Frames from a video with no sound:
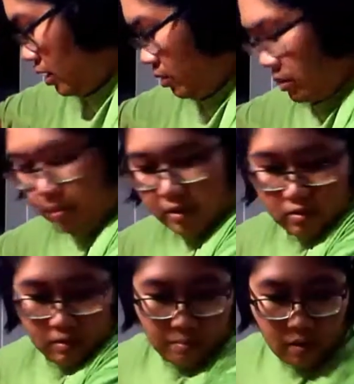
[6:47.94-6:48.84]
I want to make sure
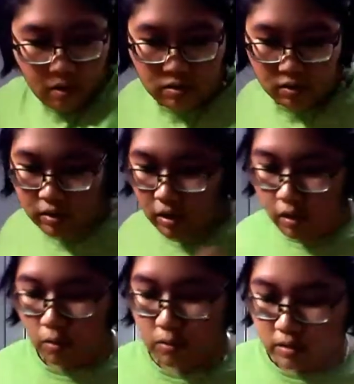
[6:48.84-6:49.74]
the box actually
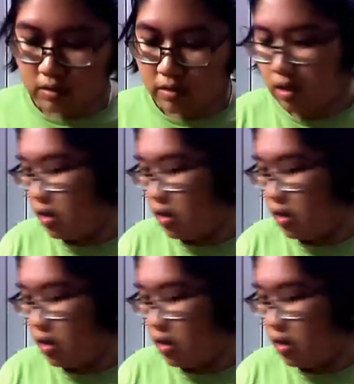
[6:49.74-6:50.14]
closes